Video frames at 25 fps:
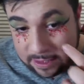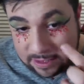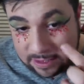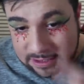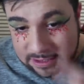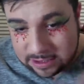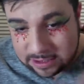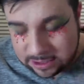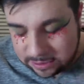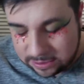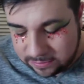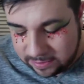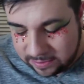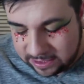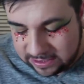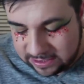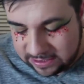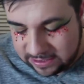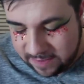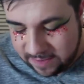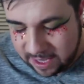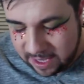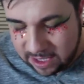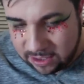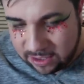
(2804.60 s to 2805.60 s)
Isn't
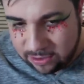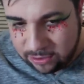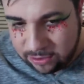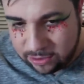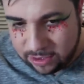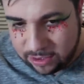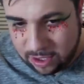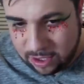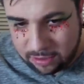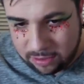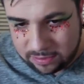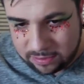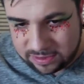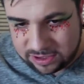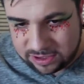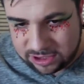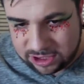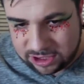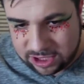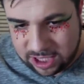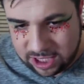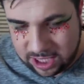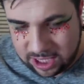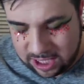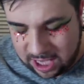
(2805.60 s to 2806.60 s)
Theresa May good, though?
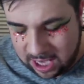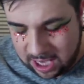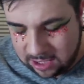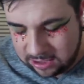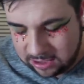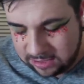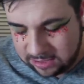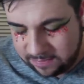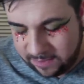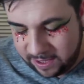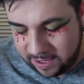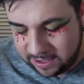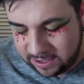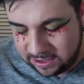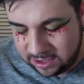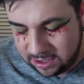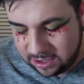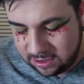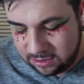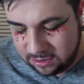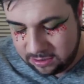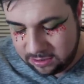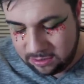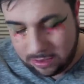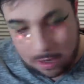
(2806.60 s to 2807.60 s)
Isn't she against
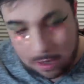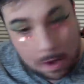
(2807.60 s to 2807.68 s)
Brexit?